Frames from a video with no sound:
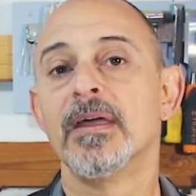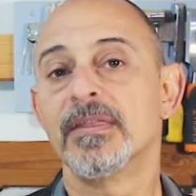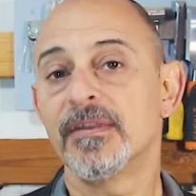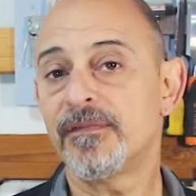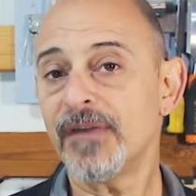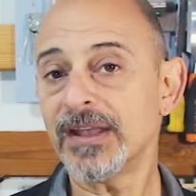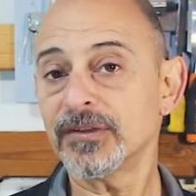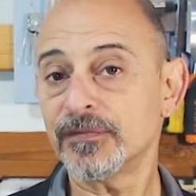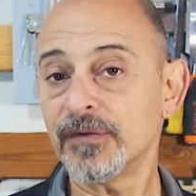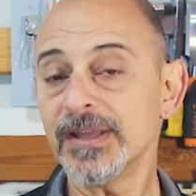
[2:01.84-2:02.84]
The
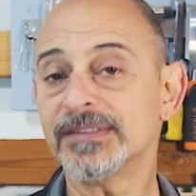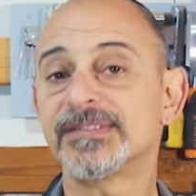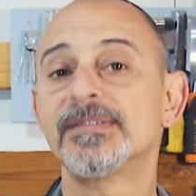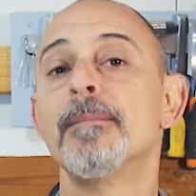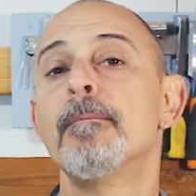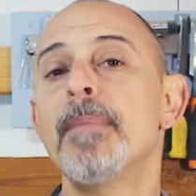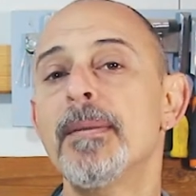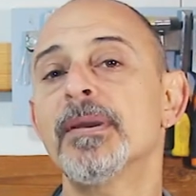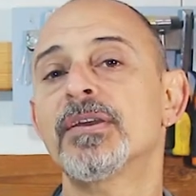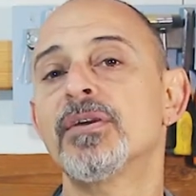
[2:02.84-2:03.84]
fan frets
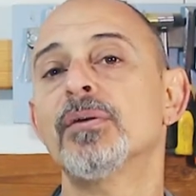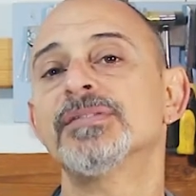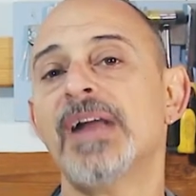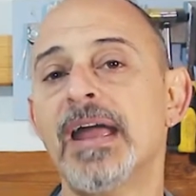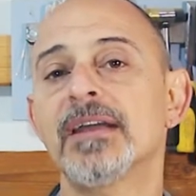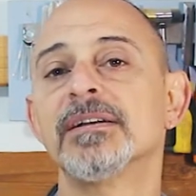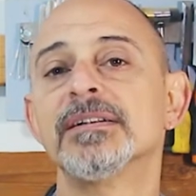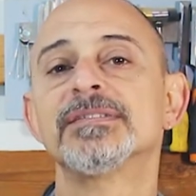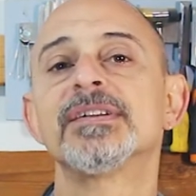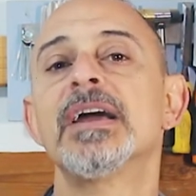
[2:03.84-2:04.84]
mimic those
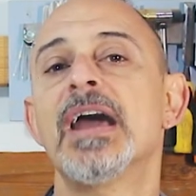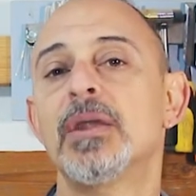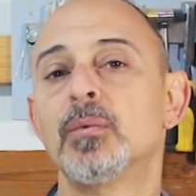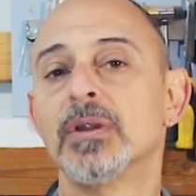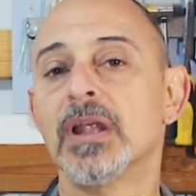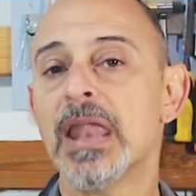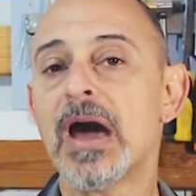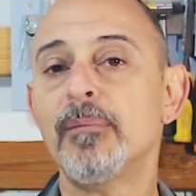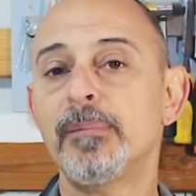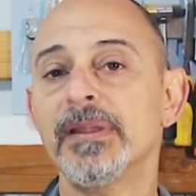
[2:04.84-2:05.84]
angles and will
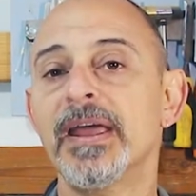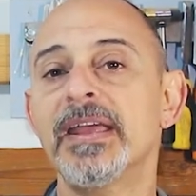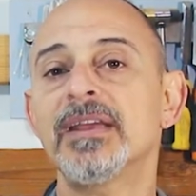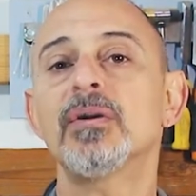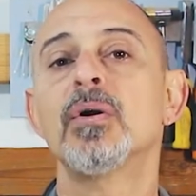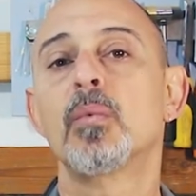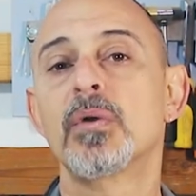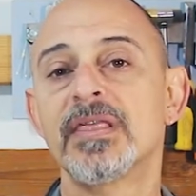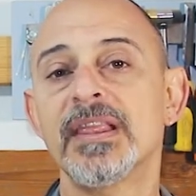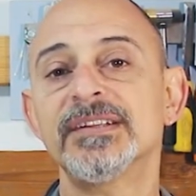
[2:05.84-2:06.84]
allow playing
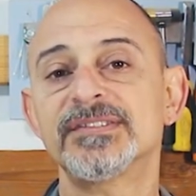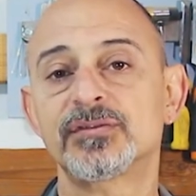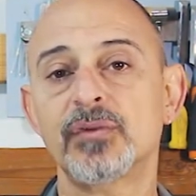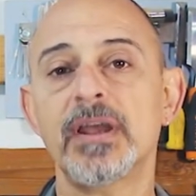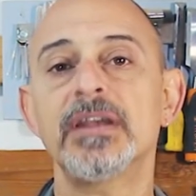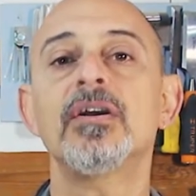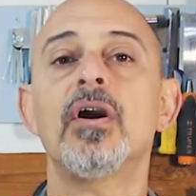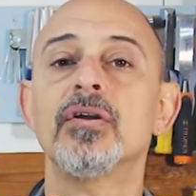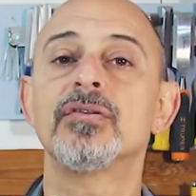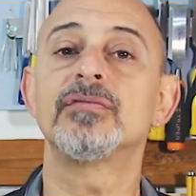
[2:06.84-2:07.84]
with less strain
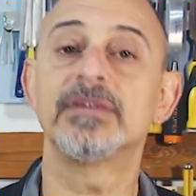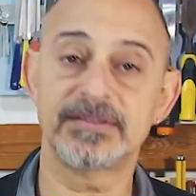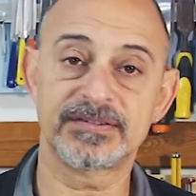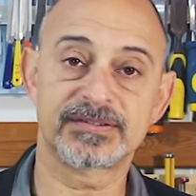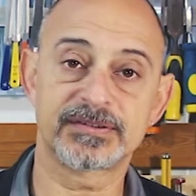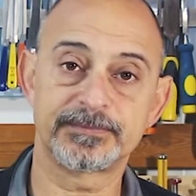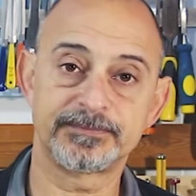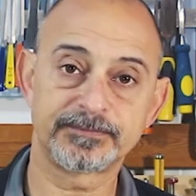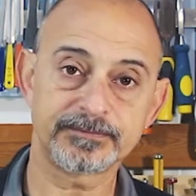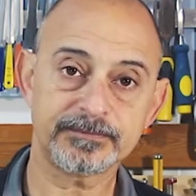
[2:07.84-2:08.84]
on the wrist.
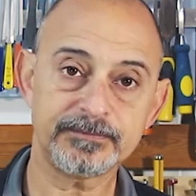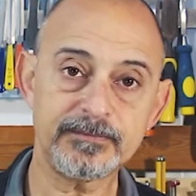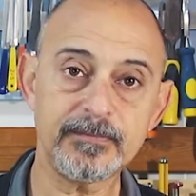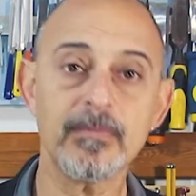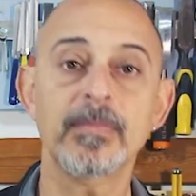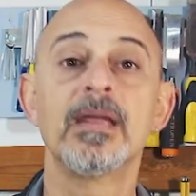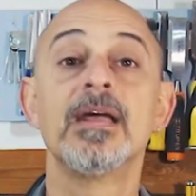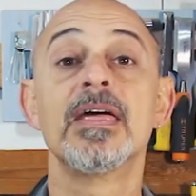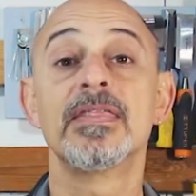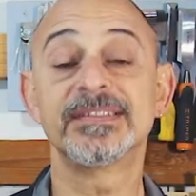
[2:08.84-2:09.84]

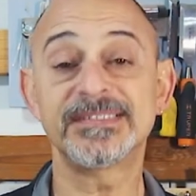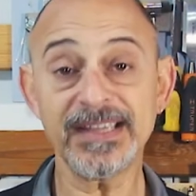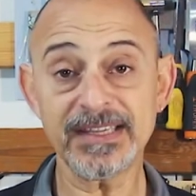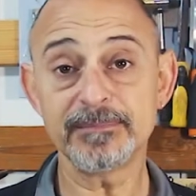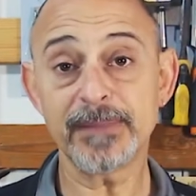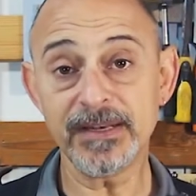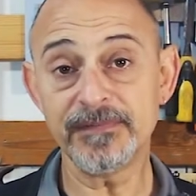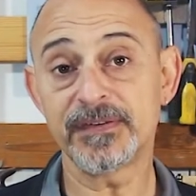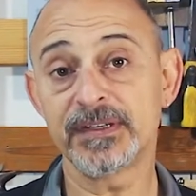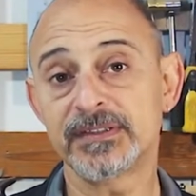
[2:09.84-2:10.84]
The second
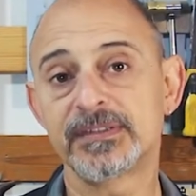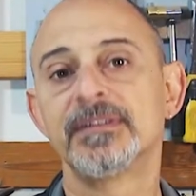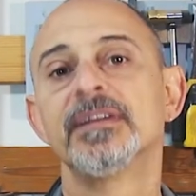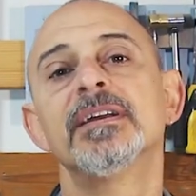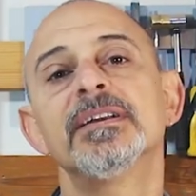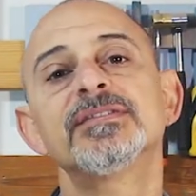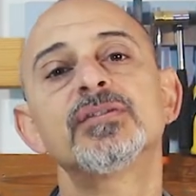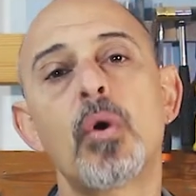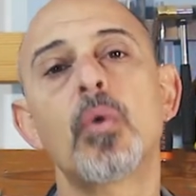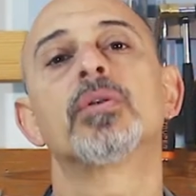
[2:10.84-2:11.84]
benefit is
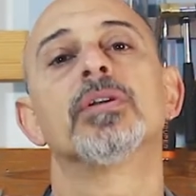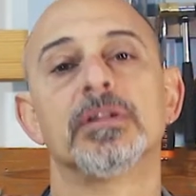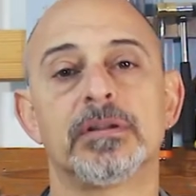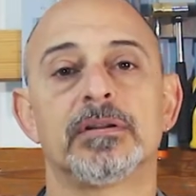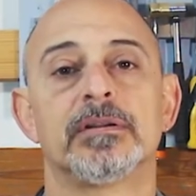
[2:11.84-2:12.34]
tonal.